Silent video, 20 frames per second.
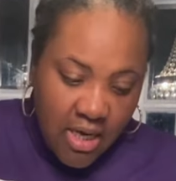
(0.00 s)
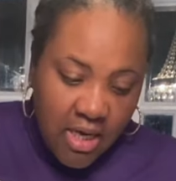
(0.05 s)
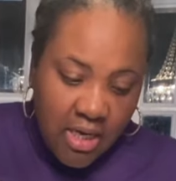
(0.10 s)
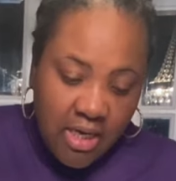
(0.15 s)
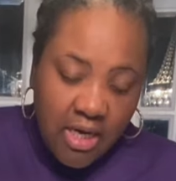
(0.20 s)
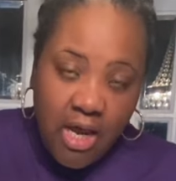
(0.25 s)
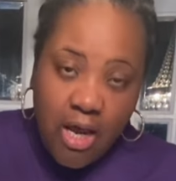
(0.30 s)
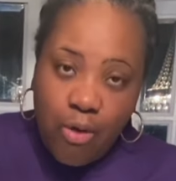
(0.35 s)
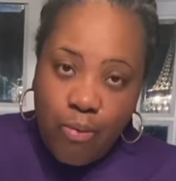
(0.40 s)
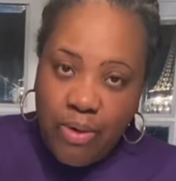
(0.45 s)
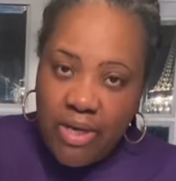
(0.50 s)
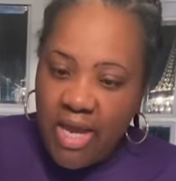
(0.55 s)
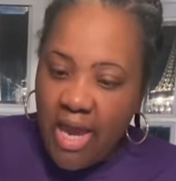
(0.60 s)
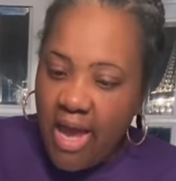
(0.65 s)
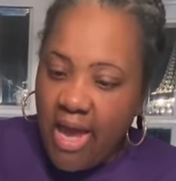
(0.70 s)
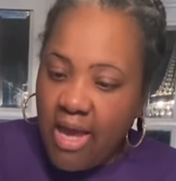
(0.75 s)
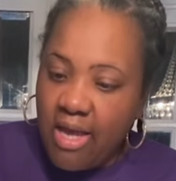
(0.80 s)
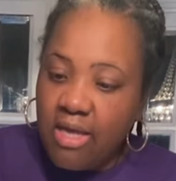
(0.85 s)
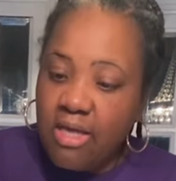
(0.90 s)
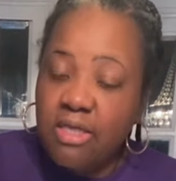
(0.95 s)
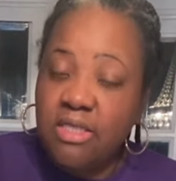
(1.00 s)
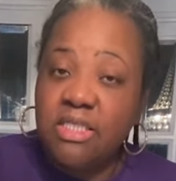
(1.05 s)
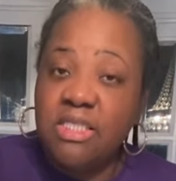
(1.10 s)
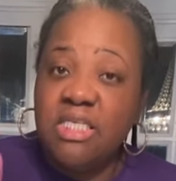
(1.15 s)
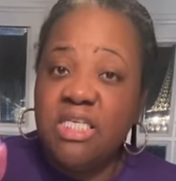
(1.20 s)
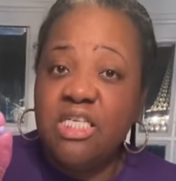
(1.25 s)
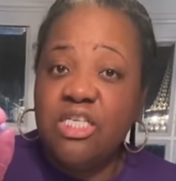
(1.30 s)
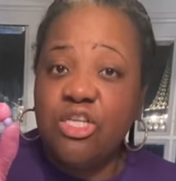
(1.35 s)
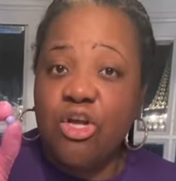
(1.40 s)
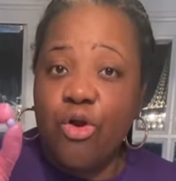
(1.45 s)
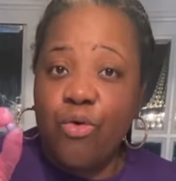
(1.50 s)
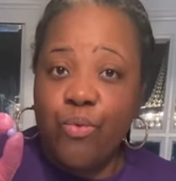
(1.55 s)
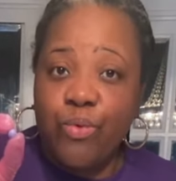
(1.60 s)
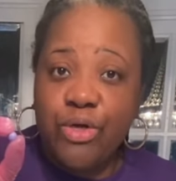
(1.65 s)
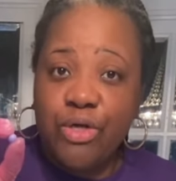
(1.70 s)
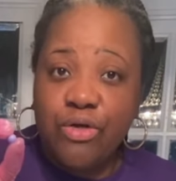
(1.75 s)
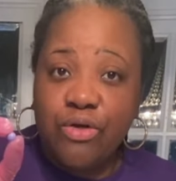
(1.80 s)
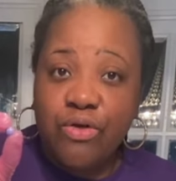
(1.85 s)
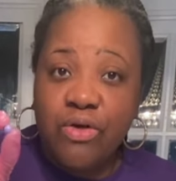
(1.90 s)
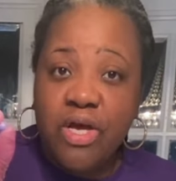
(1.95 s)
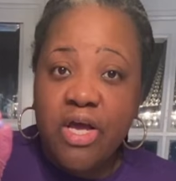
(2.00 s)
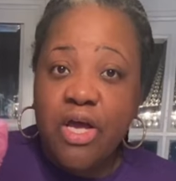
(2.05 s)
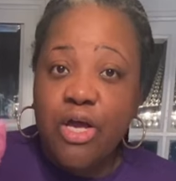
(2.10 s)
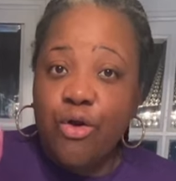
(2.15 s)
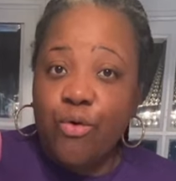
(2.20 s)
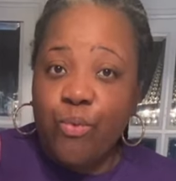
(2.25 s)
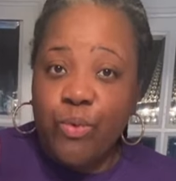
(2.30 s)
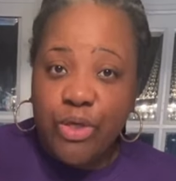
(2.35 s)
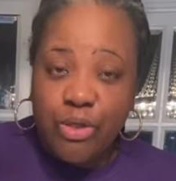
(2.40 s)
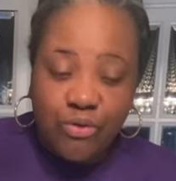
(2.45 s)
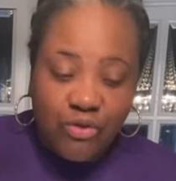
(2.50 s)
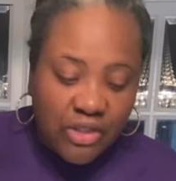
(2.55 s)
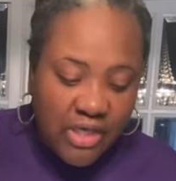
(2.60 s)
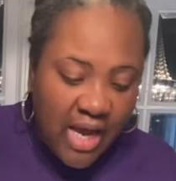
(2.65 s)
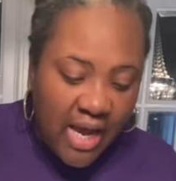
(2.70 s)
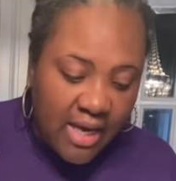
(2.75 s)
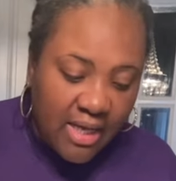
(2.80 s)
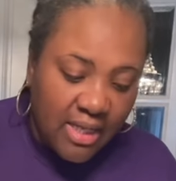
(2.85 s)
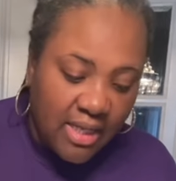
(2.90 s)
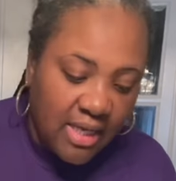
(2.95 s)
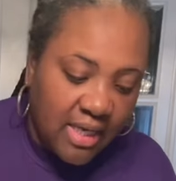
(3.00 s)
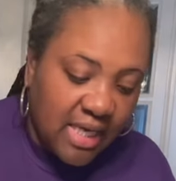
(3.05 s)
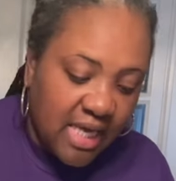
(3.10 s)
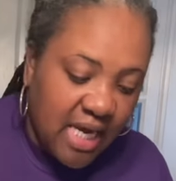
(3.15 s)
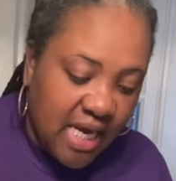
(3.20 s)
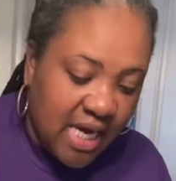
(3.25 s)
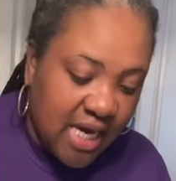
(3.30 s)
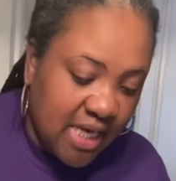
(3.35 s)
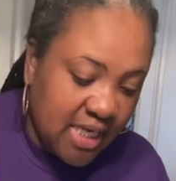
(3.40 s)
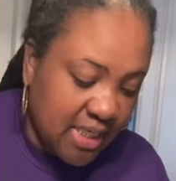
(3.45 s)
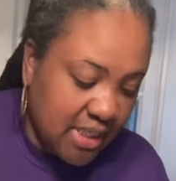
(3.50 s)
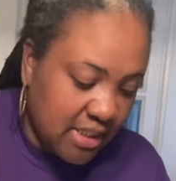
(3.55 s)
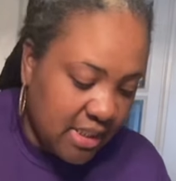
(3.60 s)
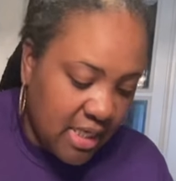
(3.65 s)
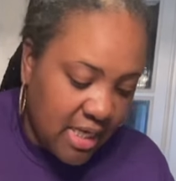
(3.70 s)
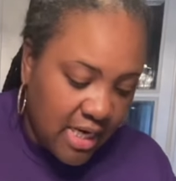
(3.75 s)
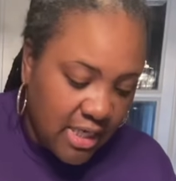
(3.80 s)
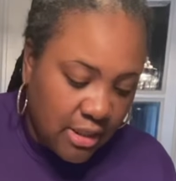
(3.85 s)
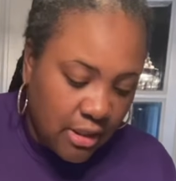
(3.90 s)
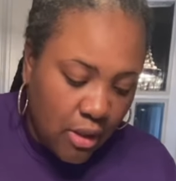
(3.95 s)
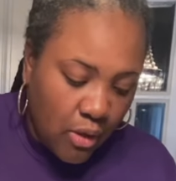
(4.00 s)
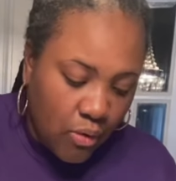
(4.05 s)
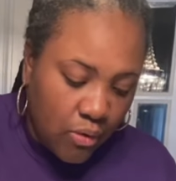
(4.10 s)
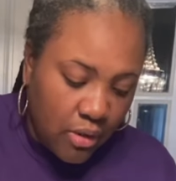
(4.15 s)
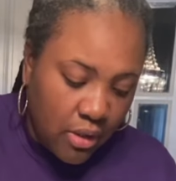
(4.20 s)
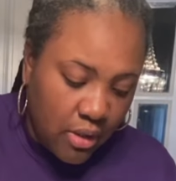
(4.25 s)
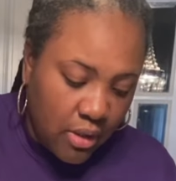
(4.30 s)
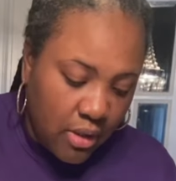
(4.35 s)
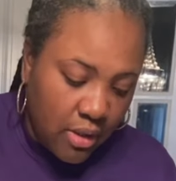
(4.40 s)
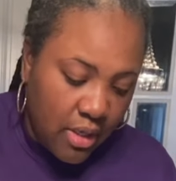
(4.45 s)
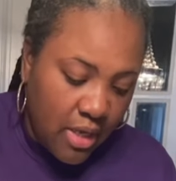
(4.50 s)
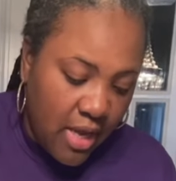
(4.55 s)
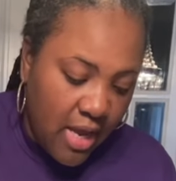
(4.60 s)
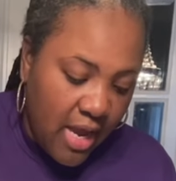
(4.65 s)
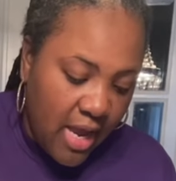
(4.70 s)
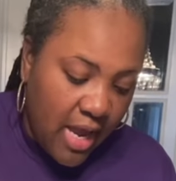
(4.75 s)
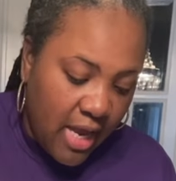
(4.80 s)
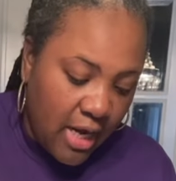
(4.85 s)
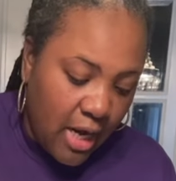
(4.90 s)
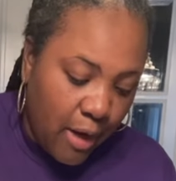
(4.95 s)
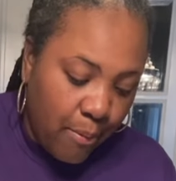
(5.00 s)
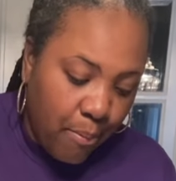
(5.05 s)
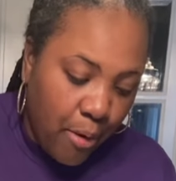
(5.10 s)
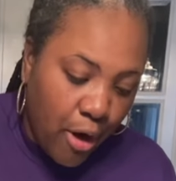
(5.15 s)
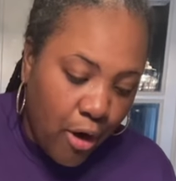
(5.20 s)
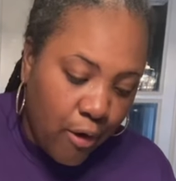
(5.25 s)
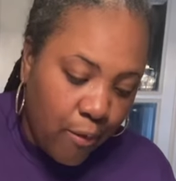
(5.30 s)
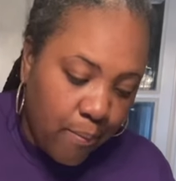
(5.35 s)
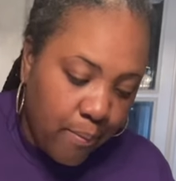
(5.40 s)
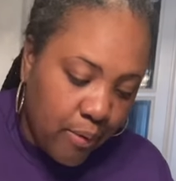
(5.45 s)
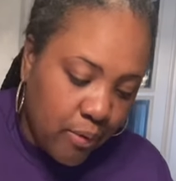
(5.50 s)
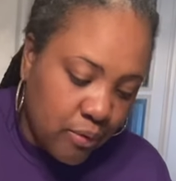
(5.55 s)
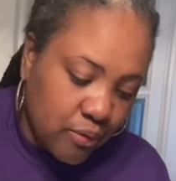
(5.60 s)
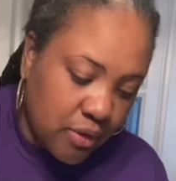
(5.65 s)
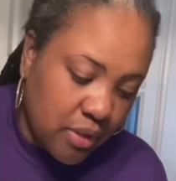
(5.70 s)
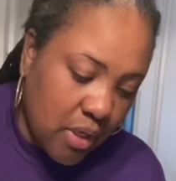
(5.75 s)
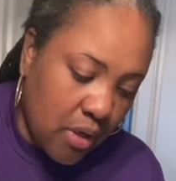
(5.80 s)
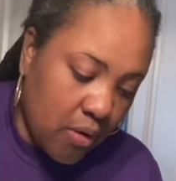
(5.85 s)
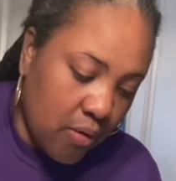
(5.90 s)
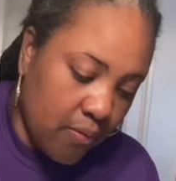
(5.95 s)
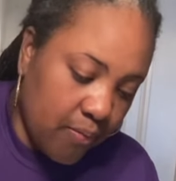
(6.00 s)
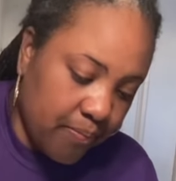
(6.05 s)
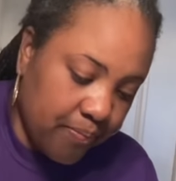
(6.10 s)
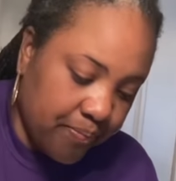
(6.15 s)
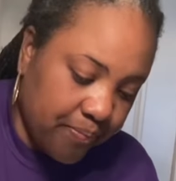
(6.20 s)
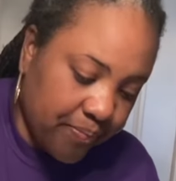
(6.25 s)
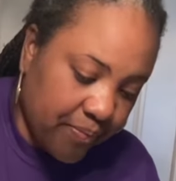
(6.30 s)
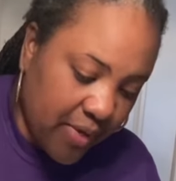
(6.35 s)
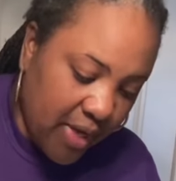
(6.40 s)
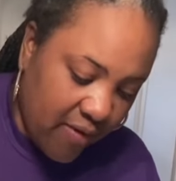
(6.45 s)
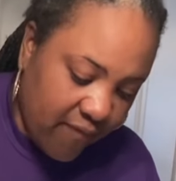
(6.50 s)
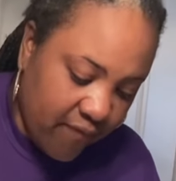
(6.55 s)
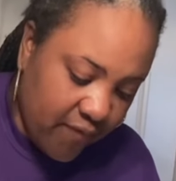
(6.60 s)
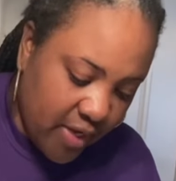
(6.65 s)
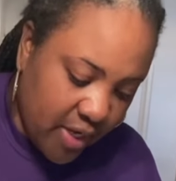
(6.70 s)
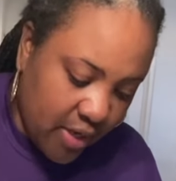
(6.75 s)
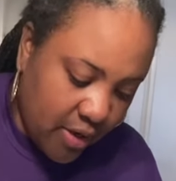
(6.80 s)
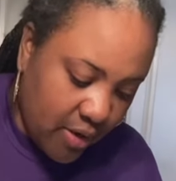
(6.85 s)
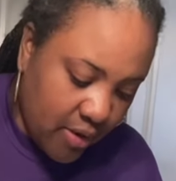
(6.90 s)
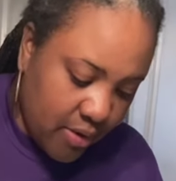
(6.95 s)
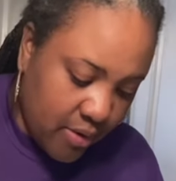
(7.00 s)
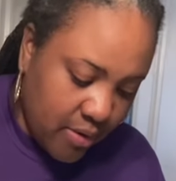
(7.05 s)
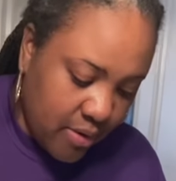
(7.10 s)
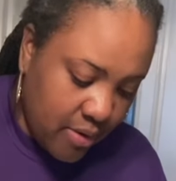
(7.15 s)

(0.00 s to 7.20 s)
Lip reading: Now we got, these are real chocolate candies and they so good. And they purple, so I figure